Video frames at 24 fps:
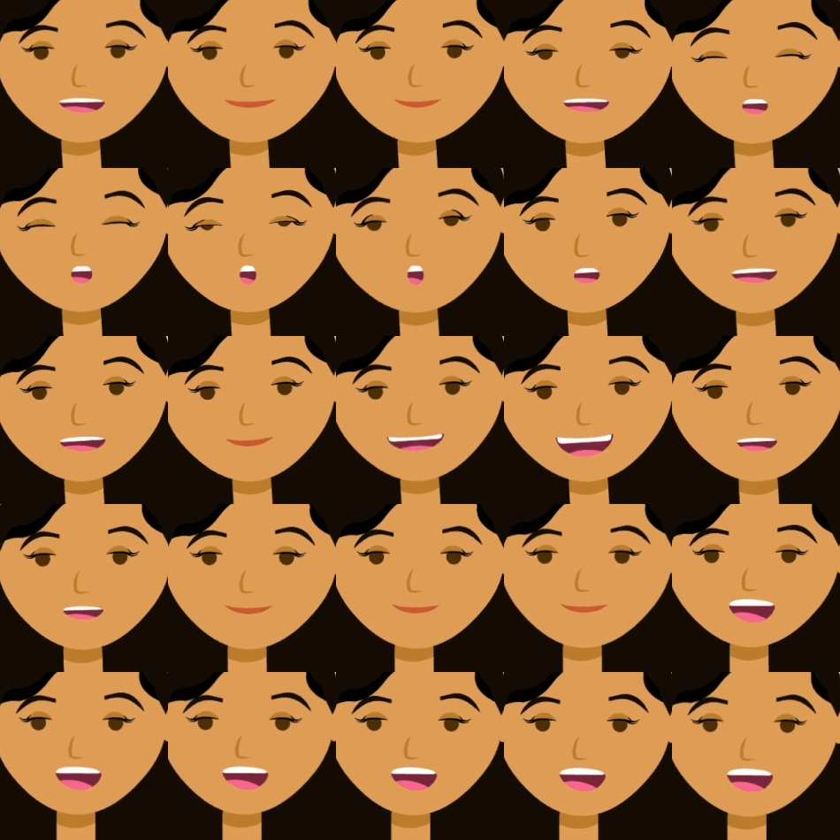The Jewett
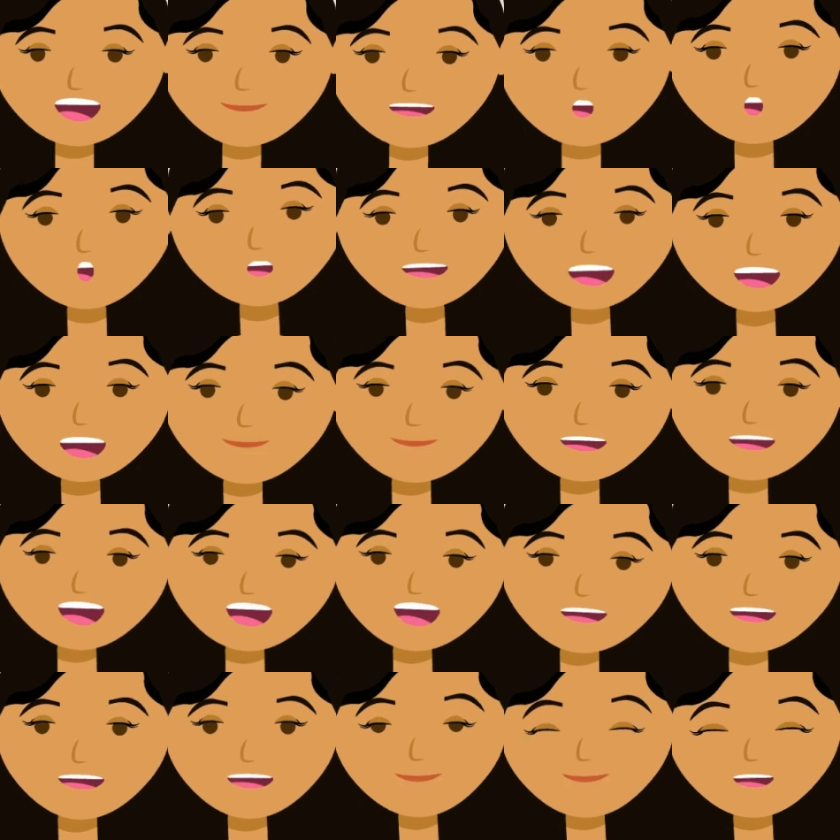City Department
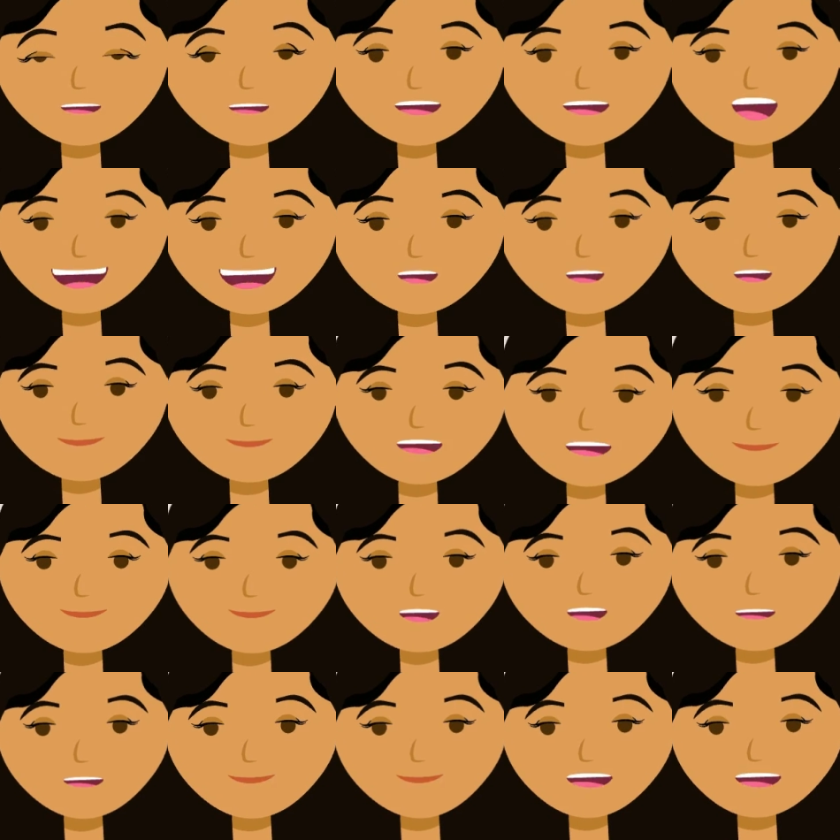of Public
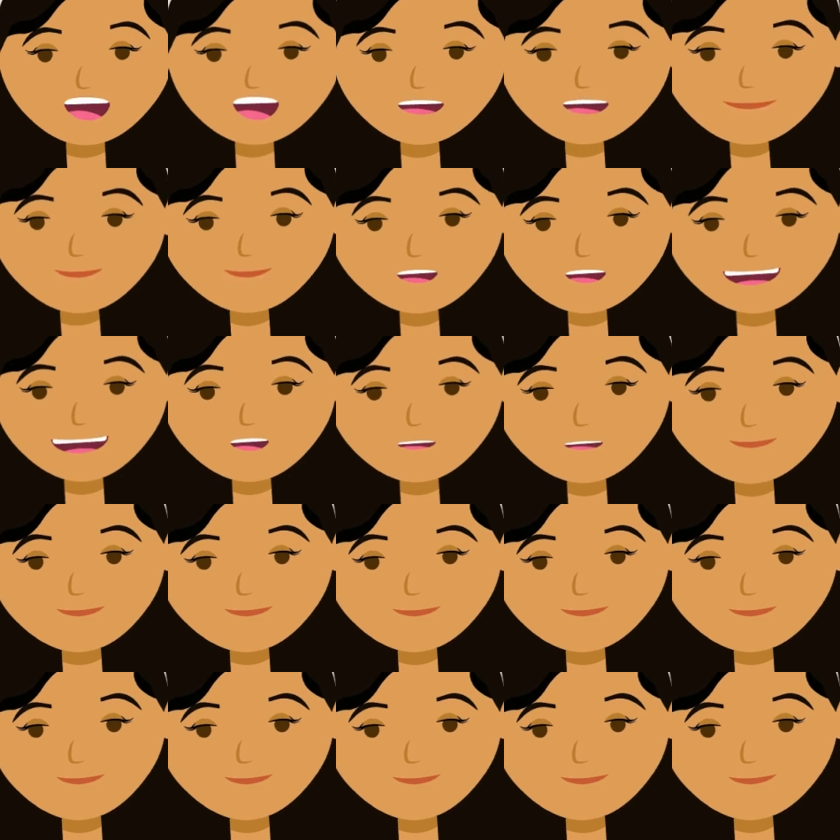Utilities also